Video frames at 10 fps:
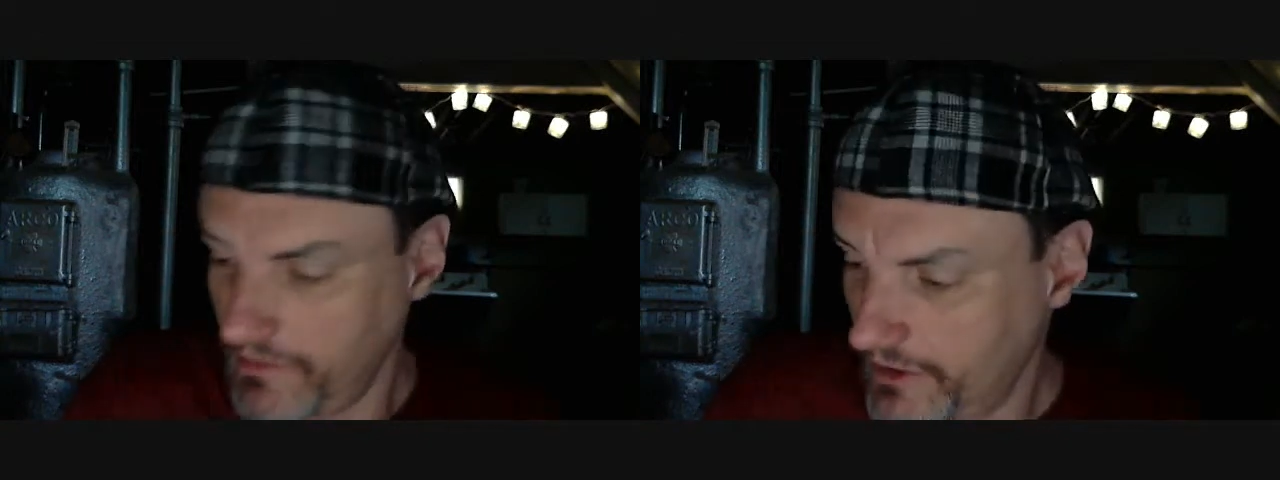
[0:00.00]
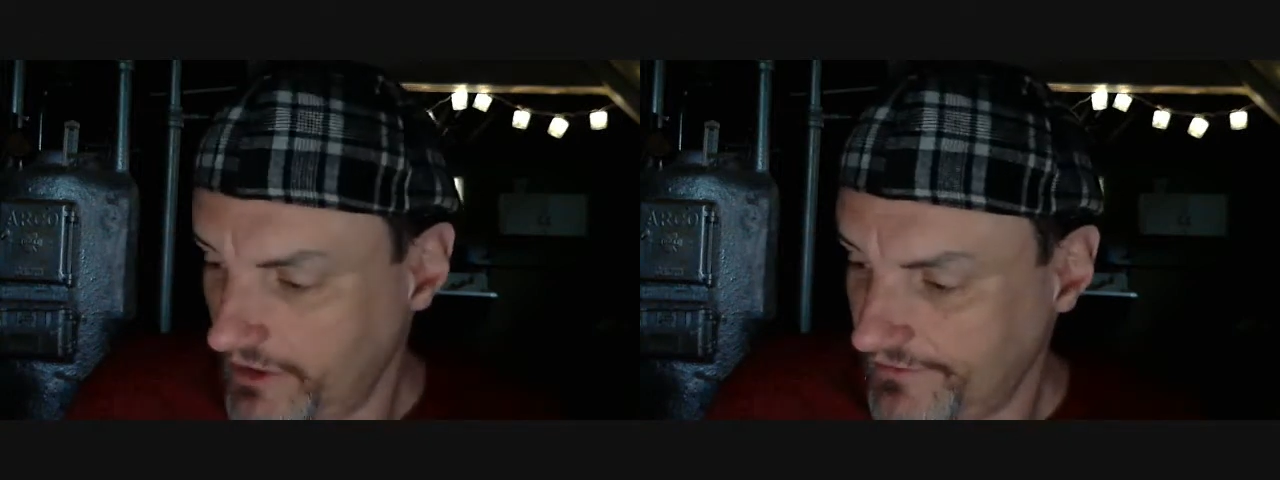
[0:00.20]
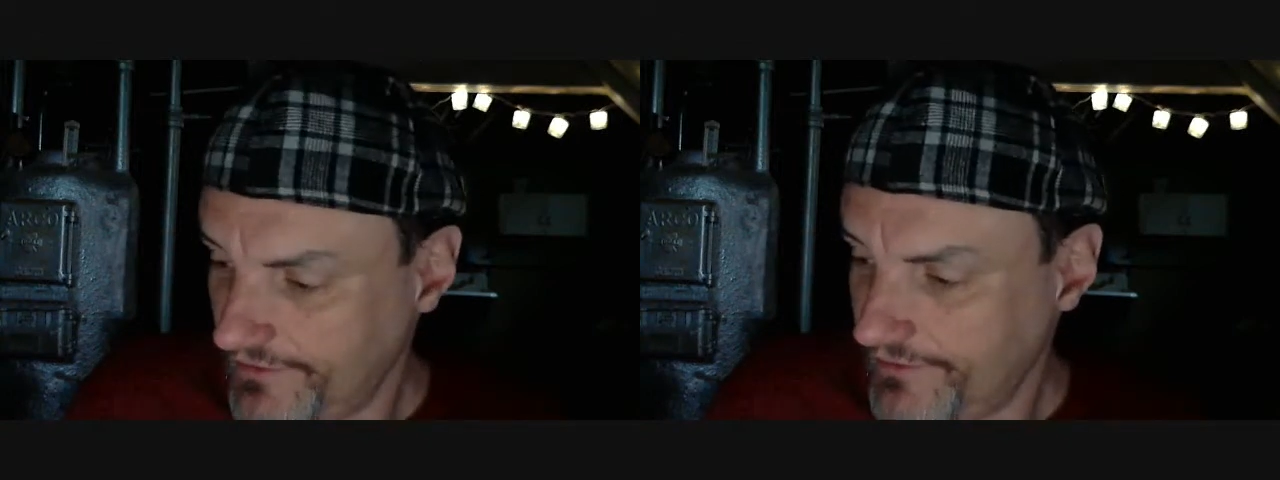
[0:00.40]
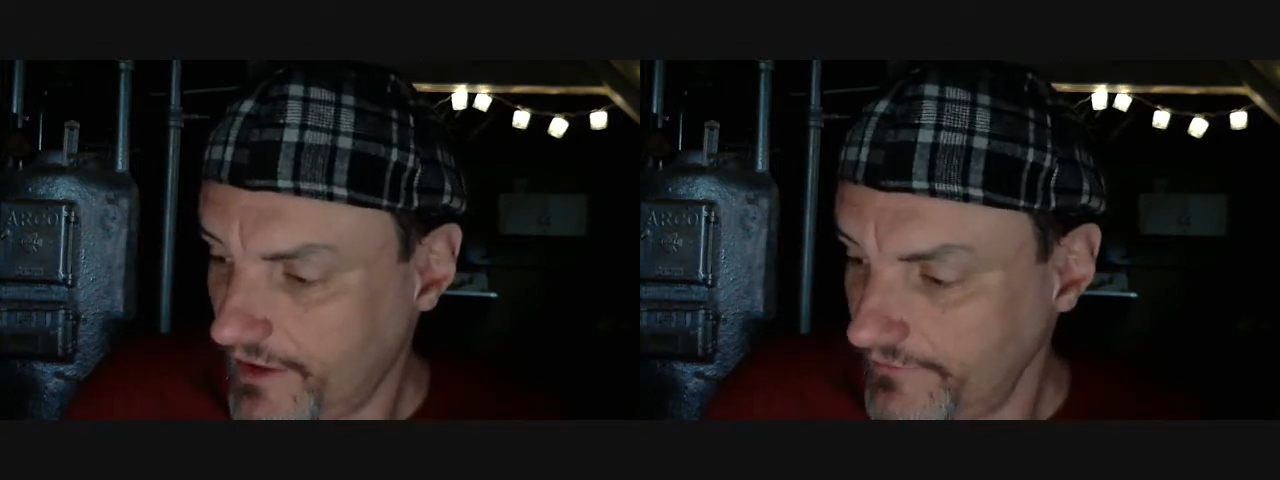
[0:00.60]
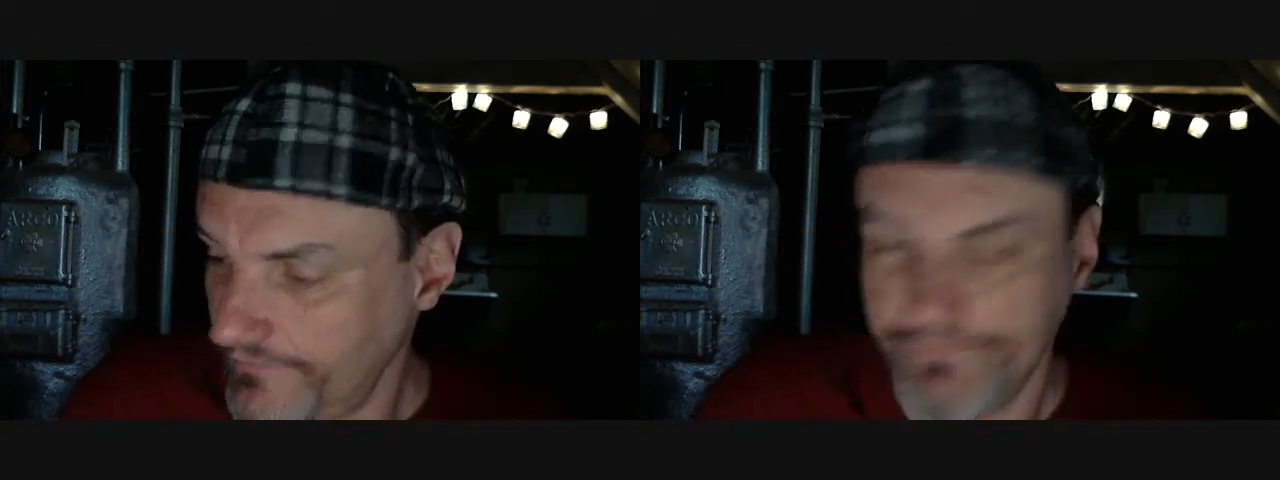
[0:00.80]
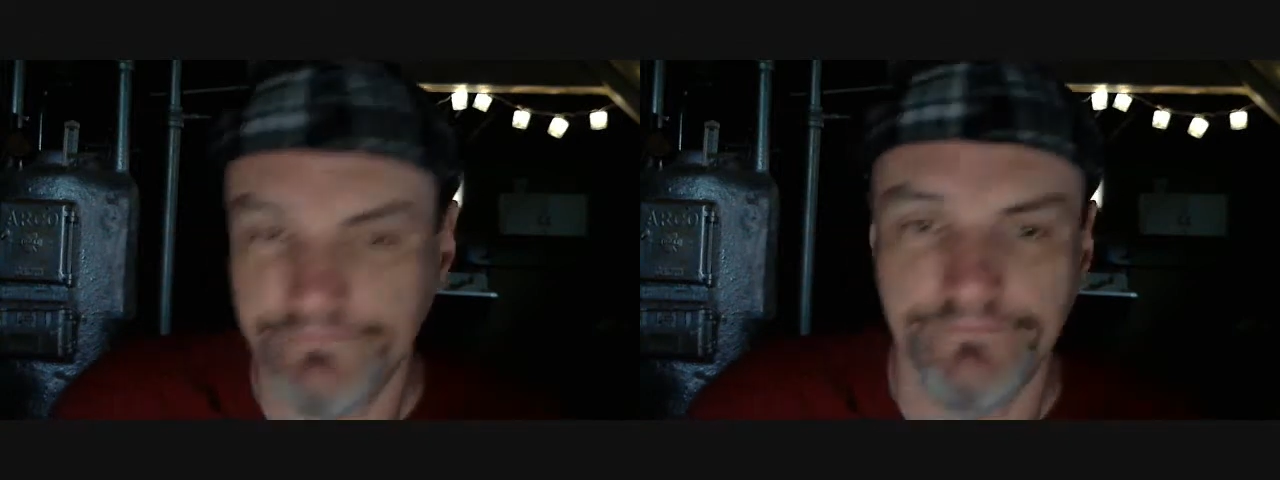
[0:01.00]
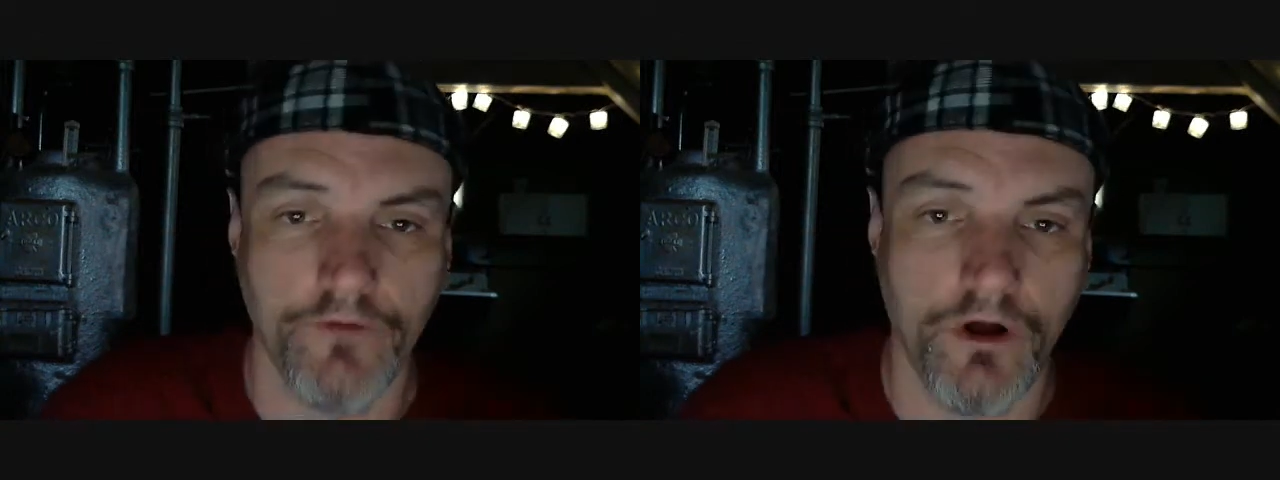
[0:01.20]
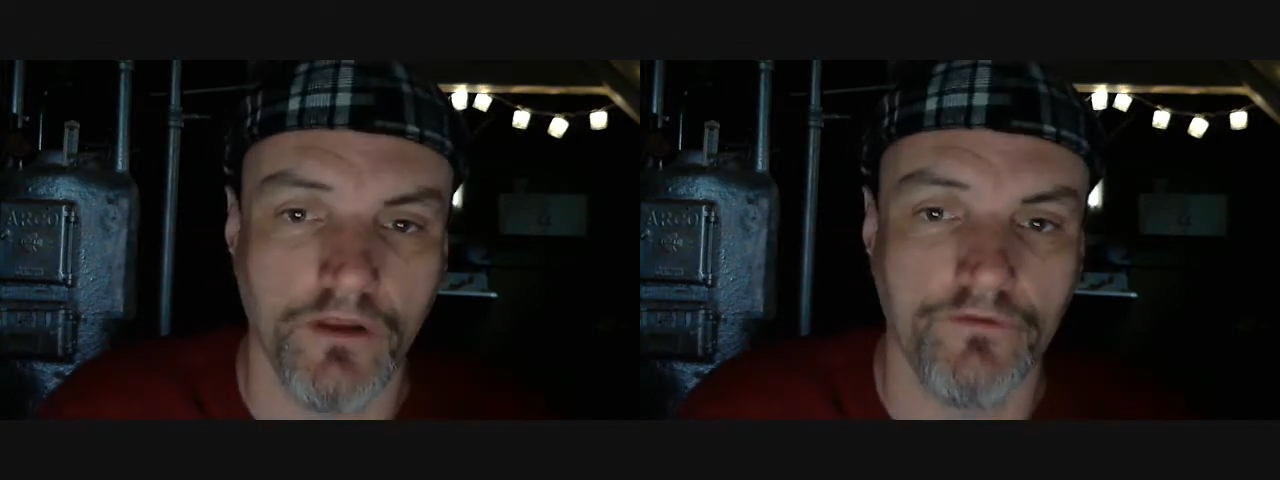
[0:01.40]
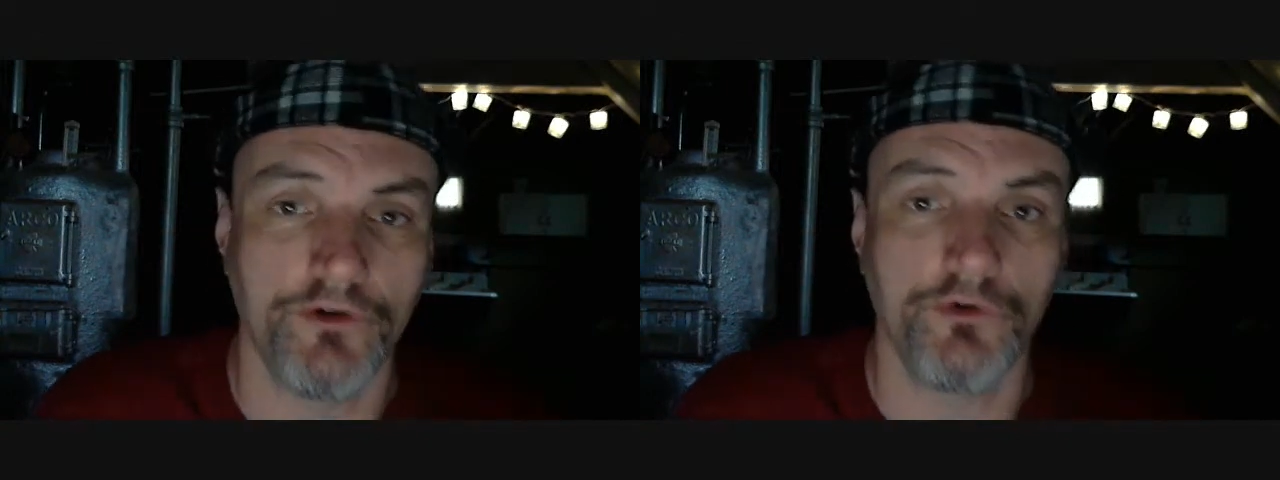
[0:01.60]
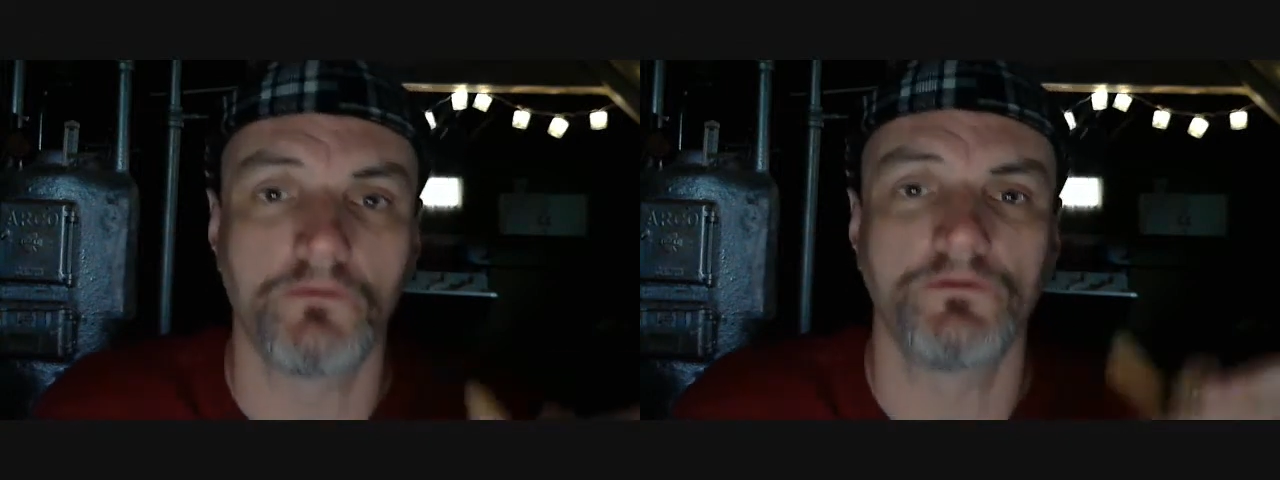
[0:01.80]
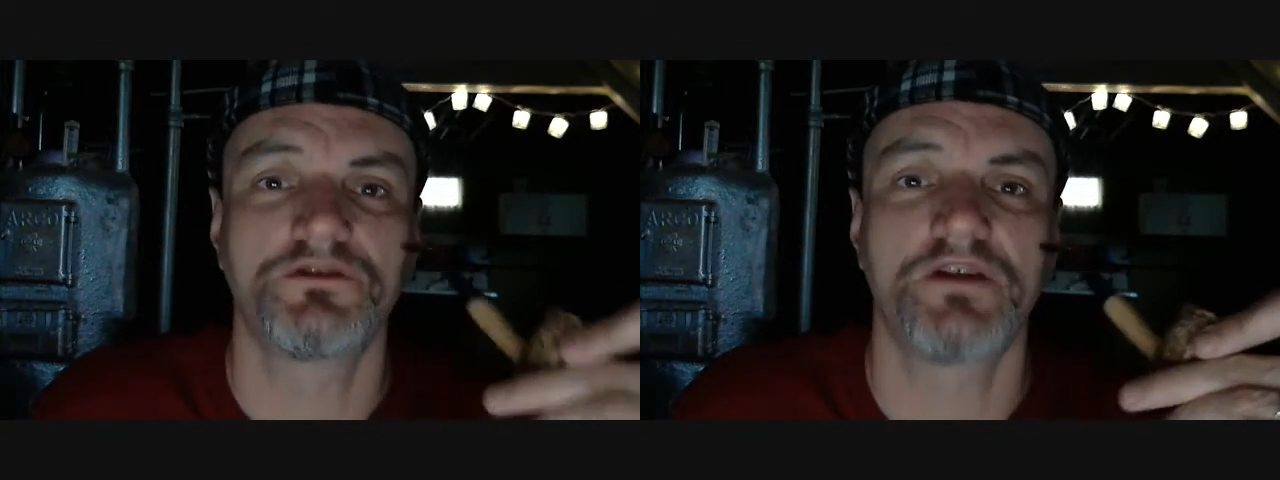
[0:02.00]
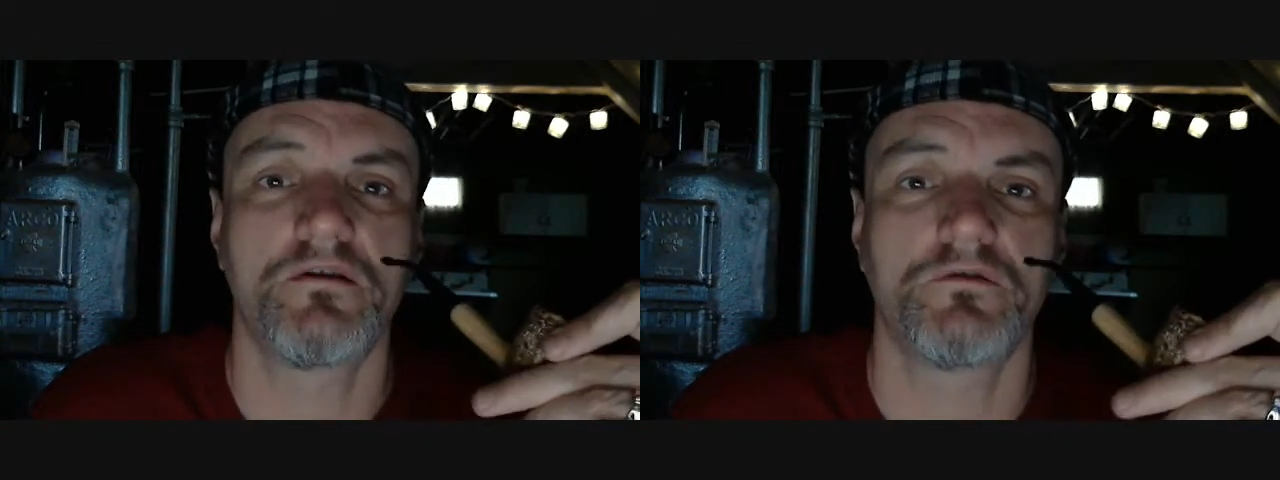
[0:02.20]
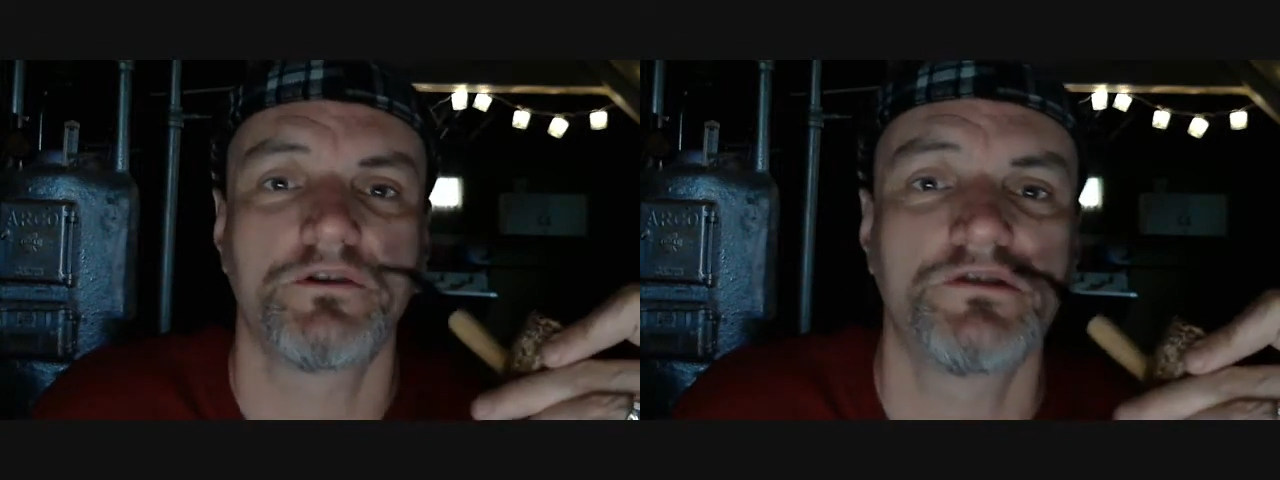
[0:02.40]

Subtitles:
but it's not all of her normal salary.